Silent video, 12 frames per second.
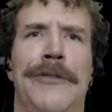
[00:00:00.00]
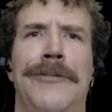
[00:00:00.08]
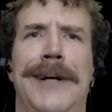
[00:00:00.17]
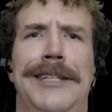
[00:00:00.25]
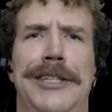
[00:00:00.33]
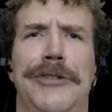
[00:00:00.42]

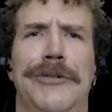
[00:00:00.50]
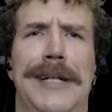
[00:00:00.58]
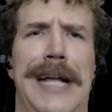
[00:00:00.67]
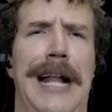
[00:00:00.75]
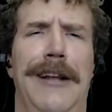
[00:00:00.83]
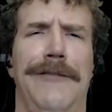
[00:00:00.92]
When you
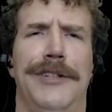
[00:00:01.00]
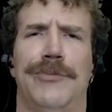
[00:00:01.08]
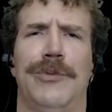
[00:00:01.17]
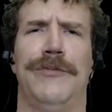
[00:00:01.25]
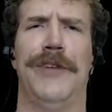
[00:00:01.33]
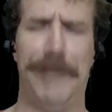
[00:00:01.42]
and
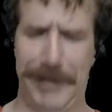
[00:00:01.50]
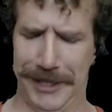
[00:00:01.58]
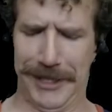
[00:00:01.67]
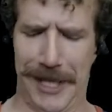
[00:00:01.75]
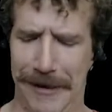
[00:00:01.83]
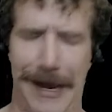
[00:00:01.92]
Elvis were very
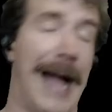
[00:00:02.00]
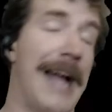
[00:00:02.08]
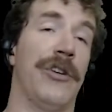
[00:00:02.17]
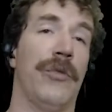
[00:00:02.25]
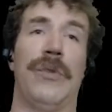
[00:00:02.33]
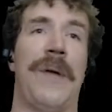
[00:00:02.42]
young, I
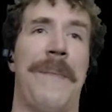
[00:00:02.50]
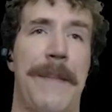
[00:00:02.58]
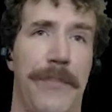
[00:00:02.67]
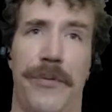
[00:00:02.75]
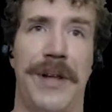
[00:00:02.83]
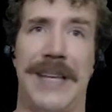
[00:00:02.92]
don't
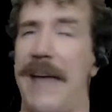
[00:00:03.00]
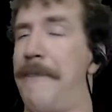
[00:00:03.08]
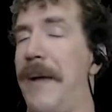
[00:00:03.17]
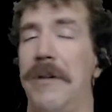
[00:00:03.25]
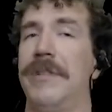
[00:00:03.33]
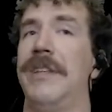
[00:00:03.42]
remember it. I
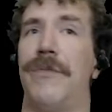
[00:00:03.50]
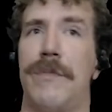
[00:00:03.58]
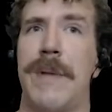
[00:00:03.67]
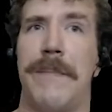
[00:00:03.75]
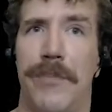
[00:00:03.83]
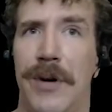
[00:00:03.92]
barely
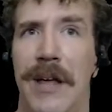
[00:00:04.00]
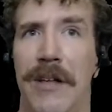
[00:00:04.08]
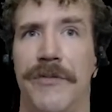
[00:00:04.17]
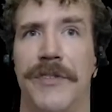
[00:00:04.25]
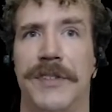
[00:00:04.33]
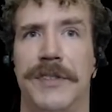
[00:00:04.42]
remember
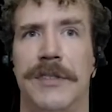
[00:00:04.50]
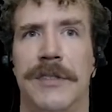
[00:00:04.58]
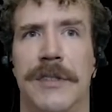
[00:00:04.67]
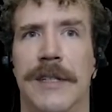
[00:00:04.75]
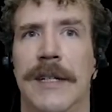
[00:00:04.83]
Elvis.